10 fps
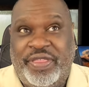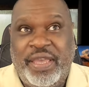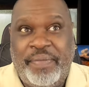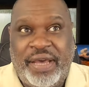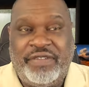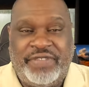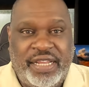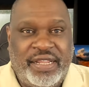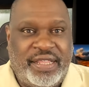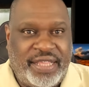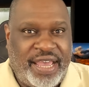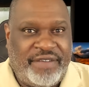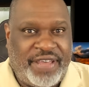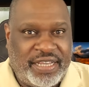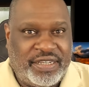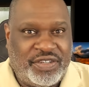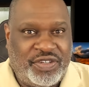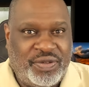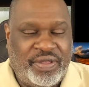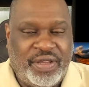the amount of data that they have access
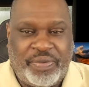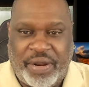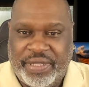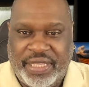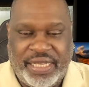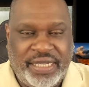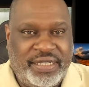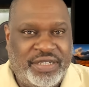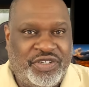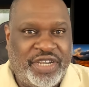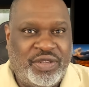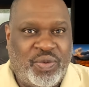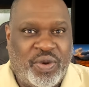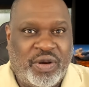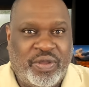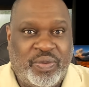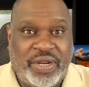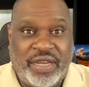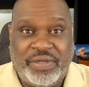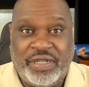to, they're probably the easiest chain to work with when
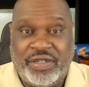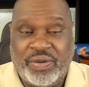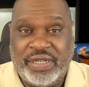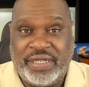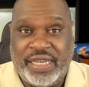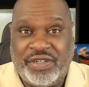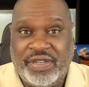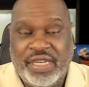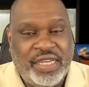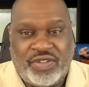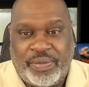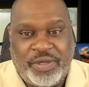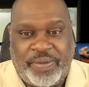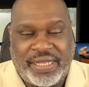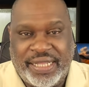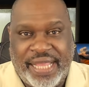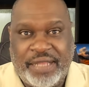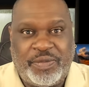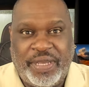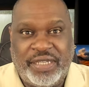it comes to tokenization. So I'm expecting
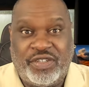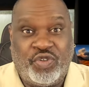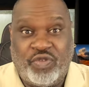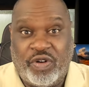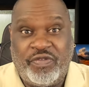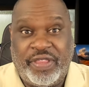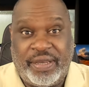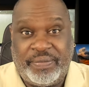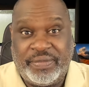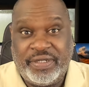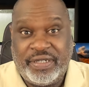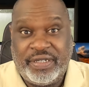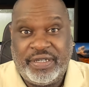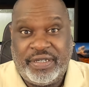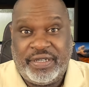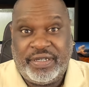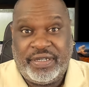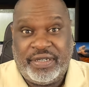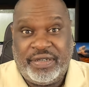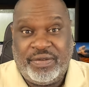that space to grow for them,
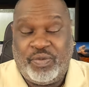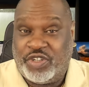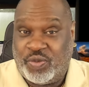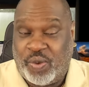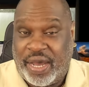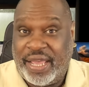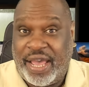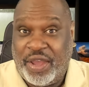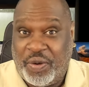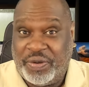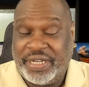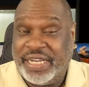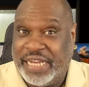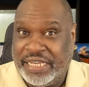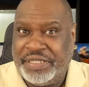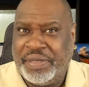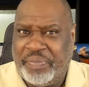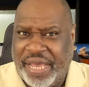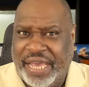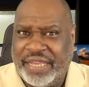which is why I hold a nice
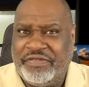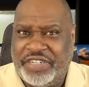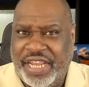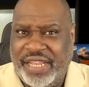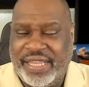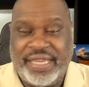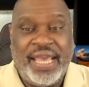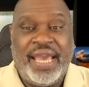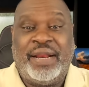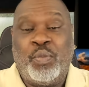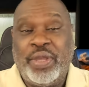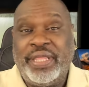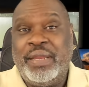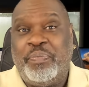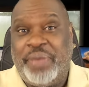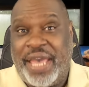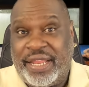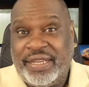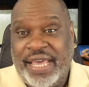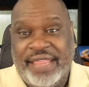bag of Chainlink. And I'm willing to
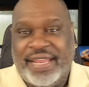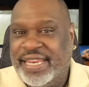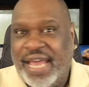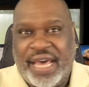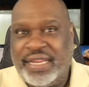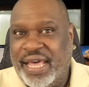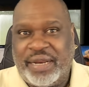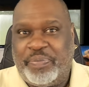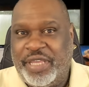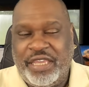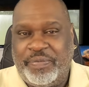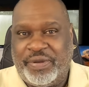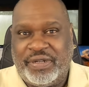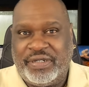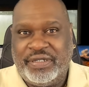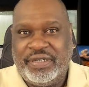bet that not a lot of people